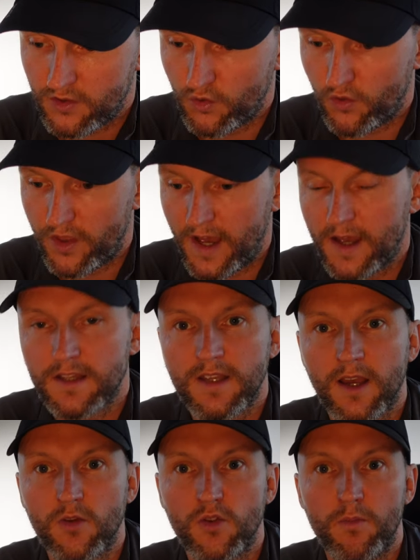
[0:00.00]
So that is
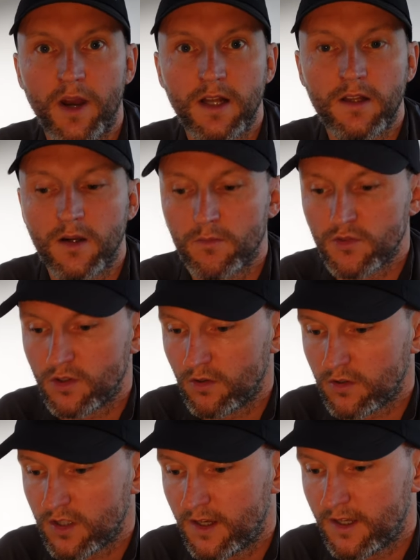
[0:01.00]
how the breadcrumbs
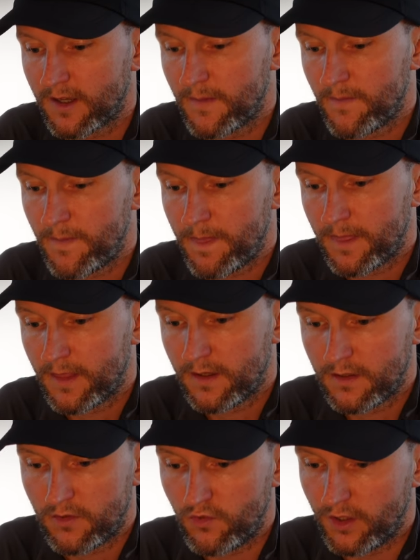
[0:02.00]
looks like.
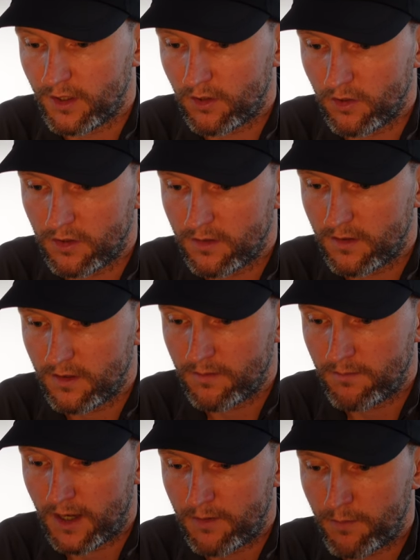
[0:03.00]
Really good.
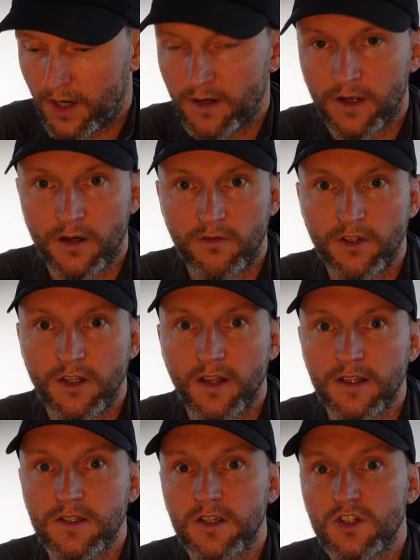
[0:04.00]
My partner really
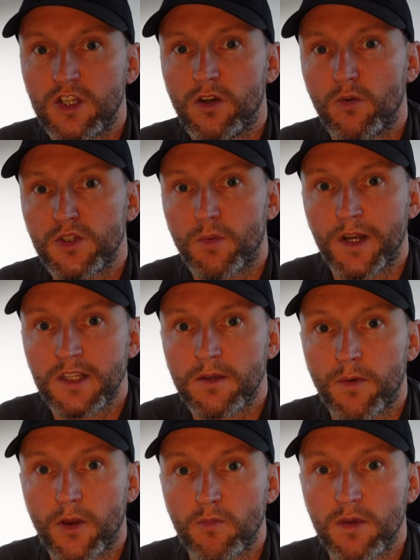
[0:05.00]
likes this. She always worries
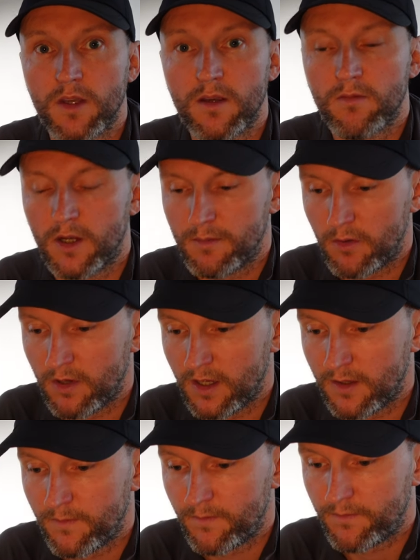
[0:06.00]
about me when I'm
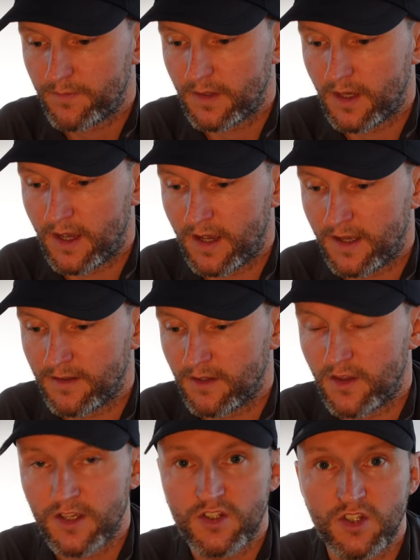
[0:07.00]
away, and
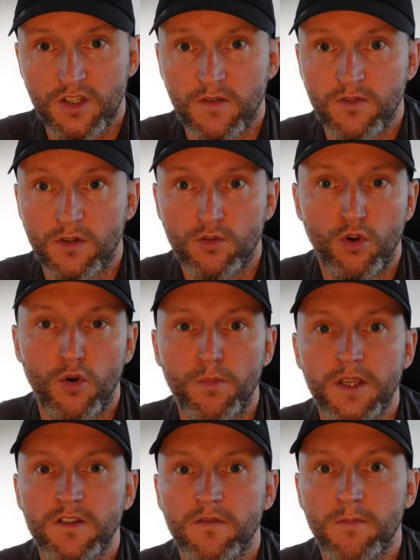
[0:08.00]
this just gives her total
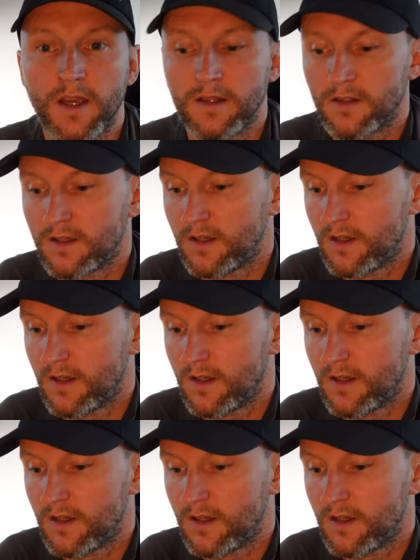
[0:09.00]
peace of mind.